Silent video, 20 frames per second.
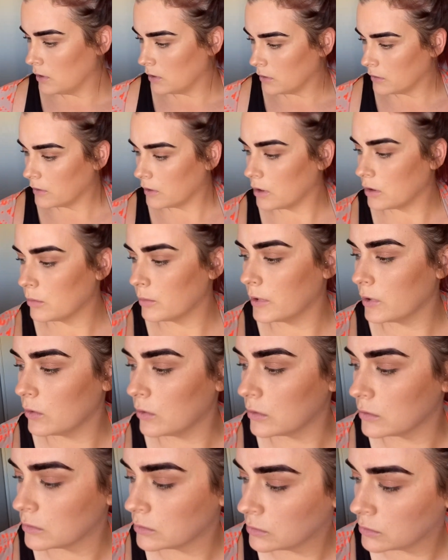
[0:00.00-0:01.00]
that'll be
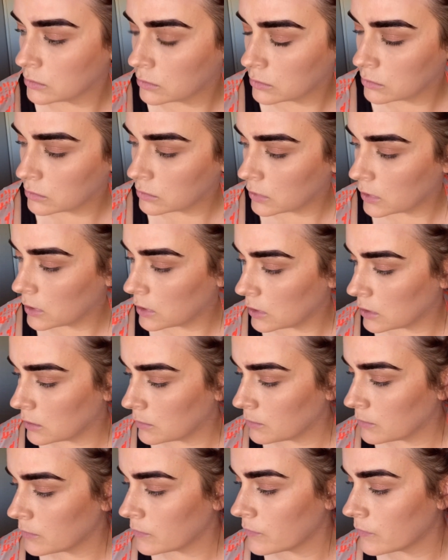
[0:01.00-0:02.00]
all. So
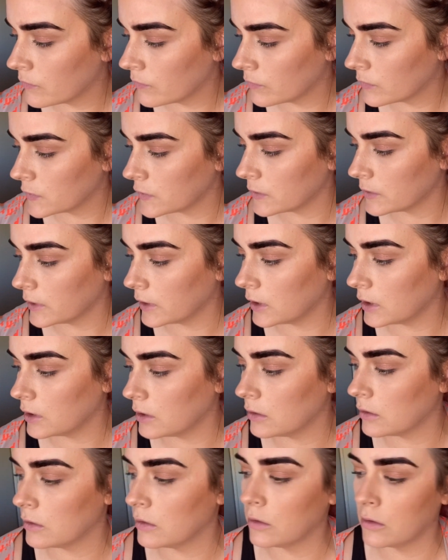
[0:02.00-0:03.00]
again,